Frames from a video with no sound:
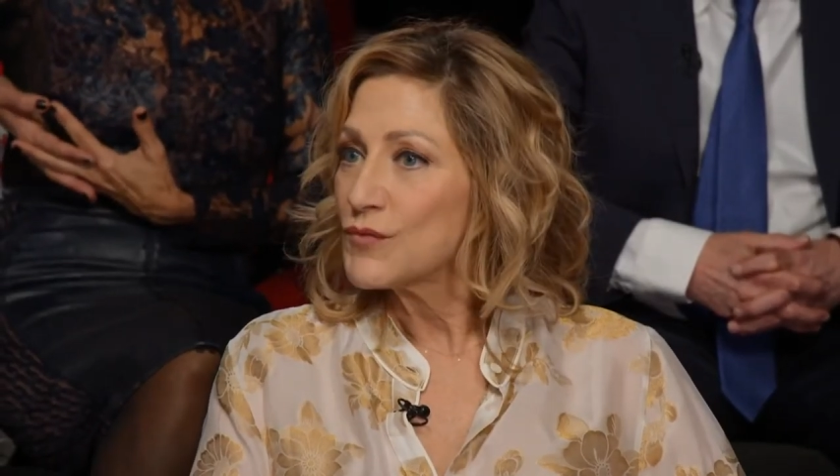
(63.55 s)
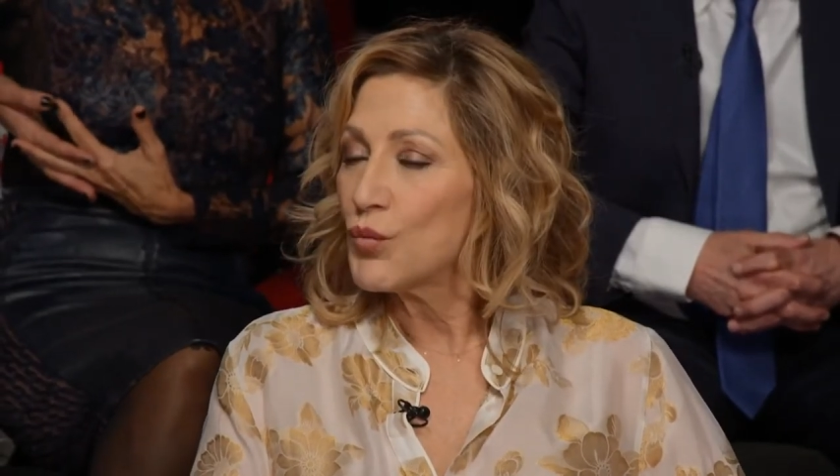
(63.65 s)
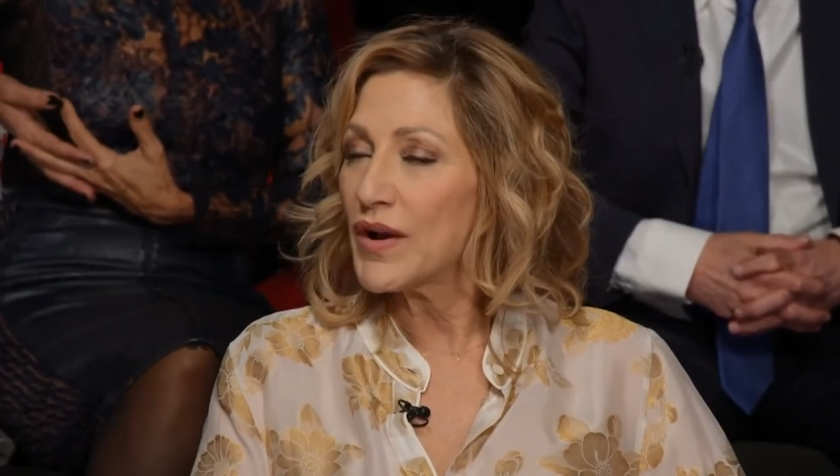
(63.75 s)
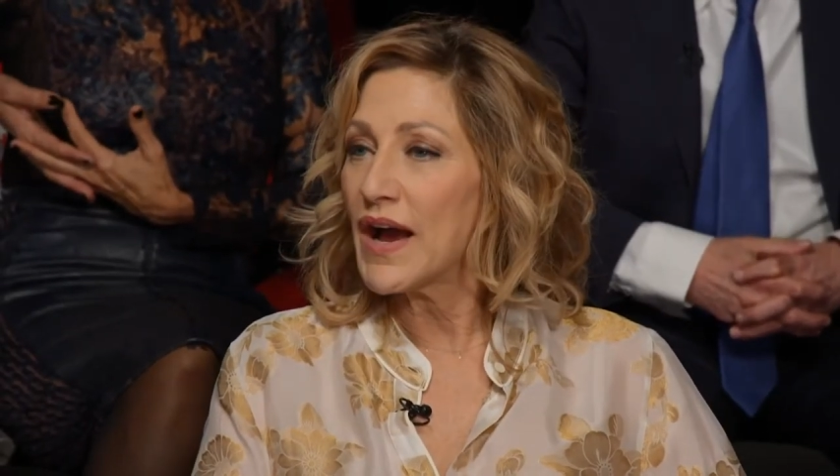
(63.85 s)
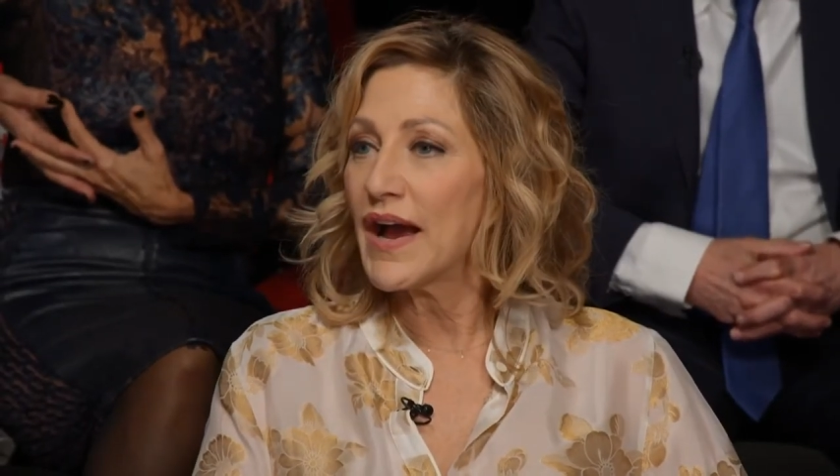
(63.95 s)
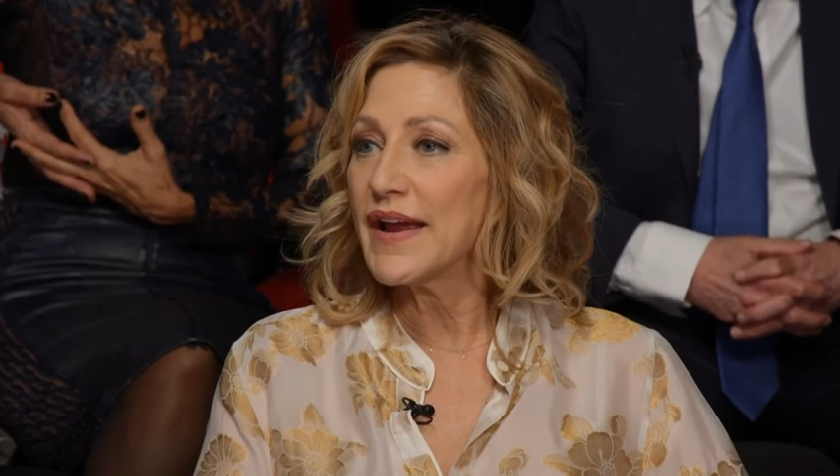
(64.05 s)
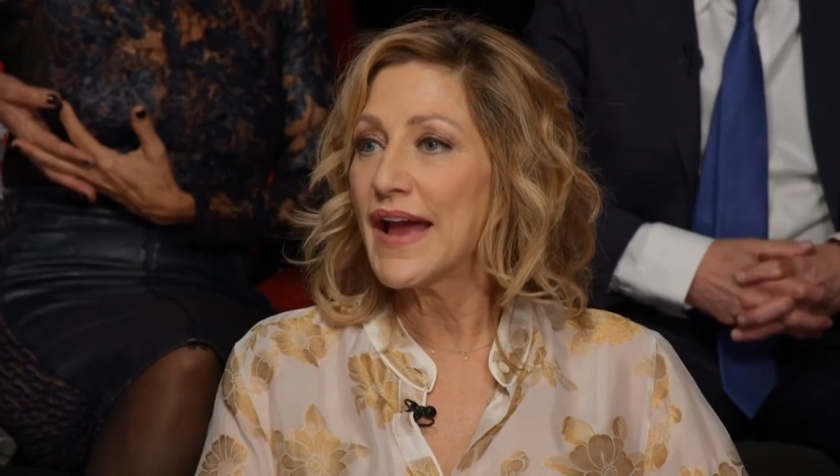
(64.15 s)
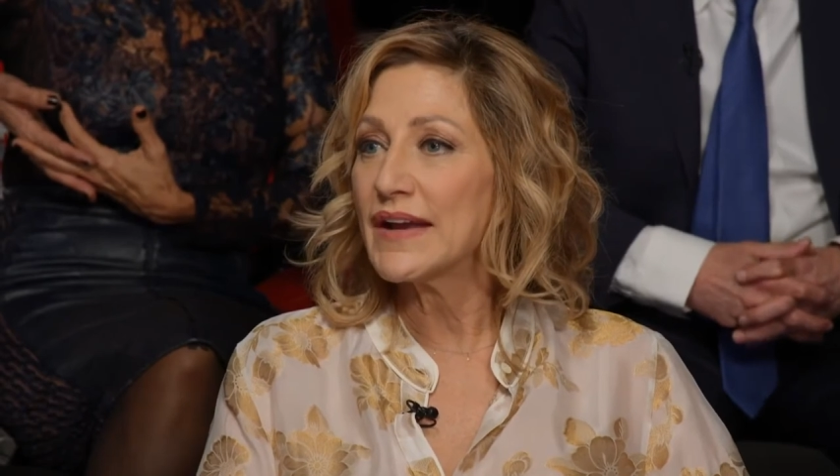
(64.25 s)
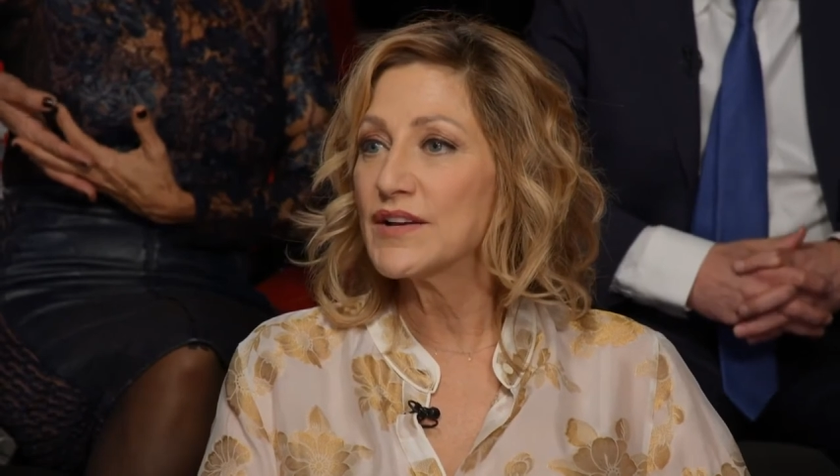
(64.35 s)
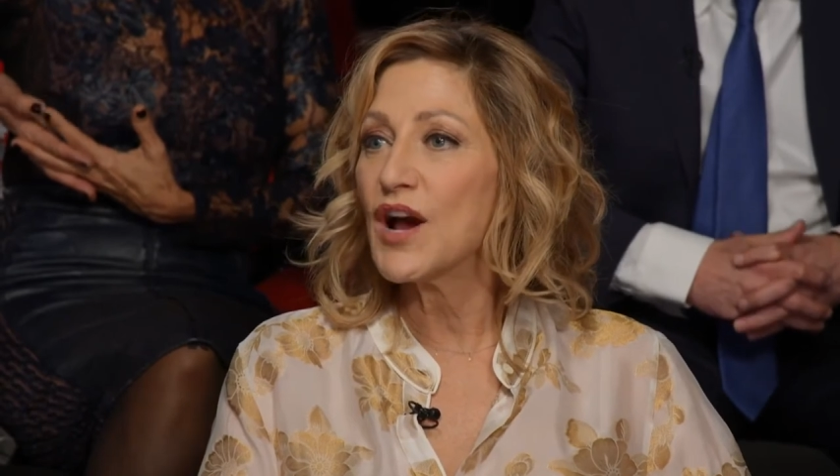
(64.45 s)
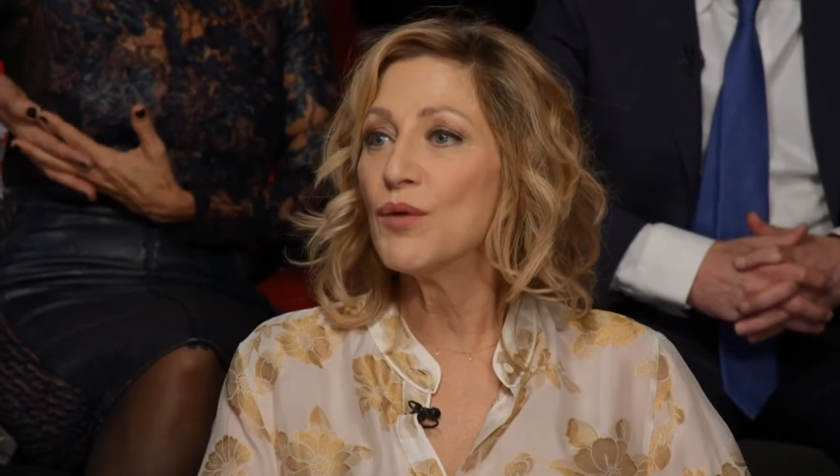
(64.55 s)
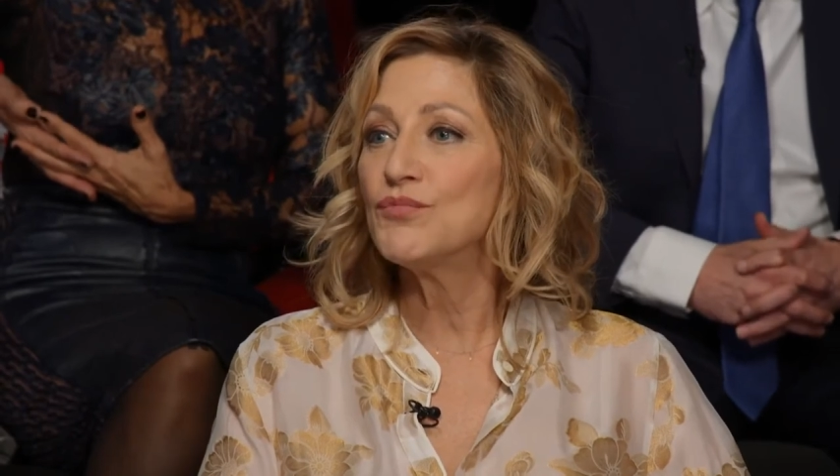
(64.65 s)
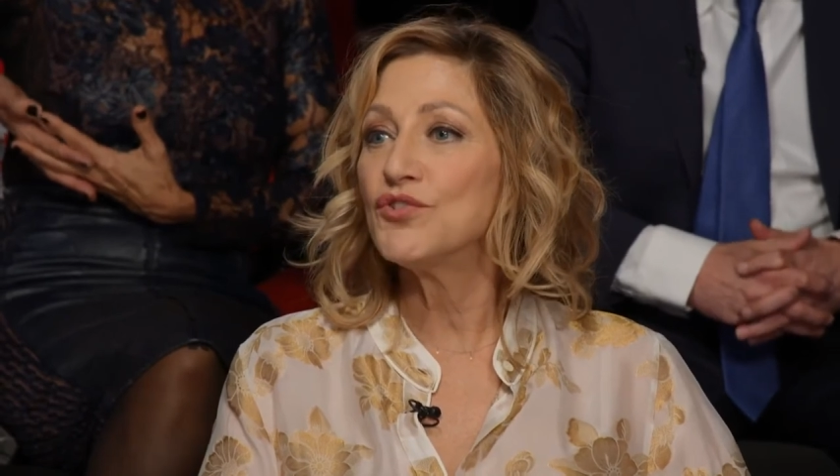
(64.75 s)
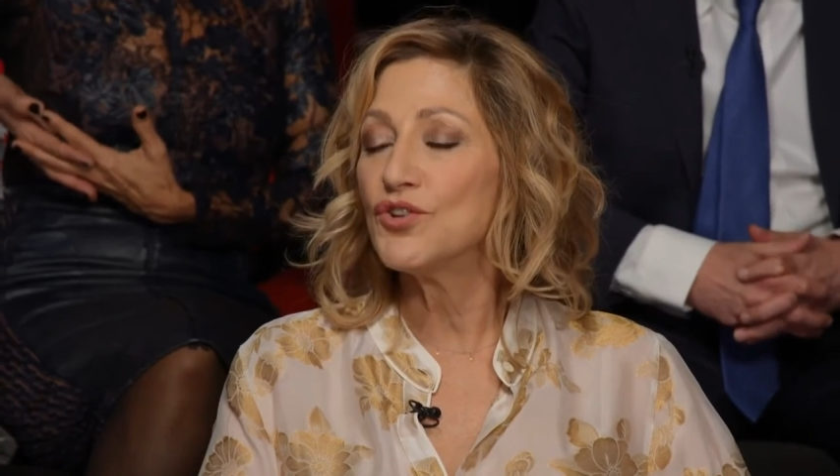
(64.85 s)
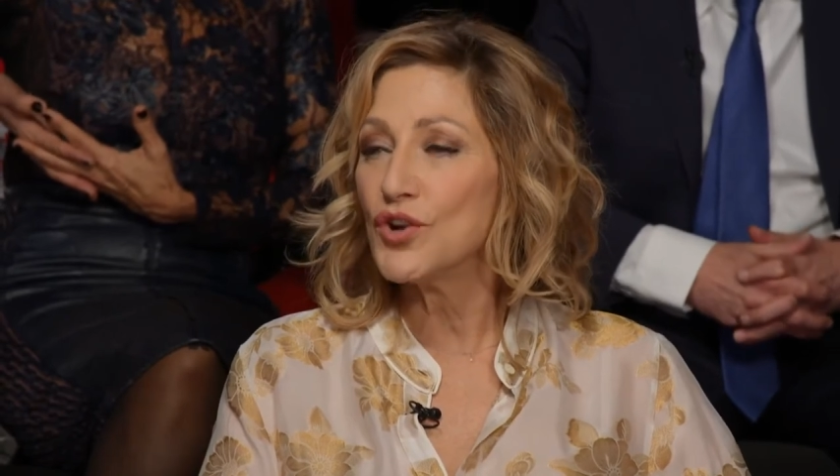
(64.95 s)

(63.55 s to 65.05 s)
What I had come to